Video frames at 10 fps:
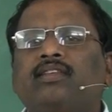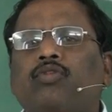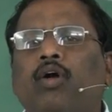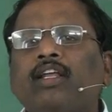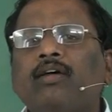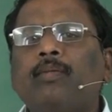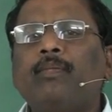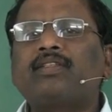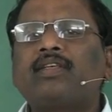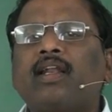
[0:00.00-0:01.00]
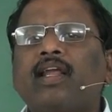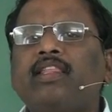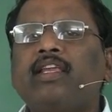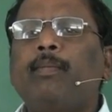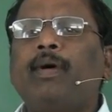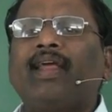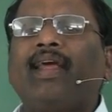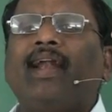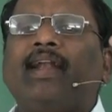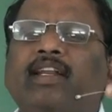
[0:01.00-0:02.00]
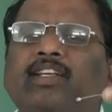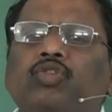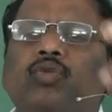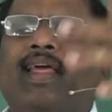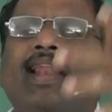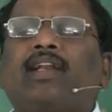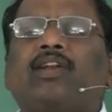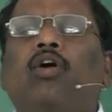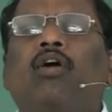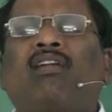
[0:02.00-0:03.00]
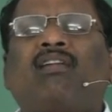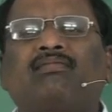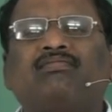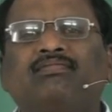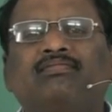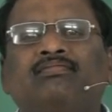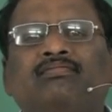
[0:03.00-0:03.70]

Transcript: these quantum numbers are nothing but an address to an electron.